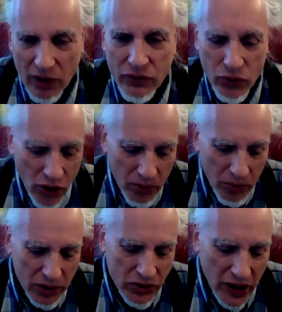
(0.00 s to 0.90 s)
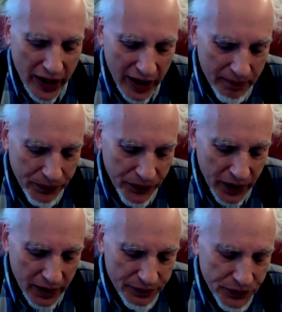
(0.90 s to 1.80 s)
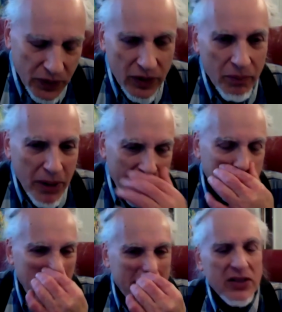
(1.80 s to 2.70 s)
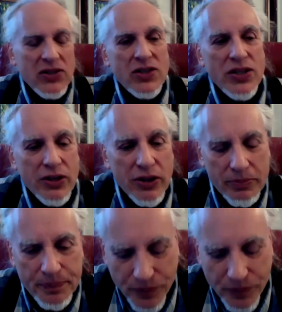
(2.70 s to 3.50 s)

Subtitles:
Normal time might be considered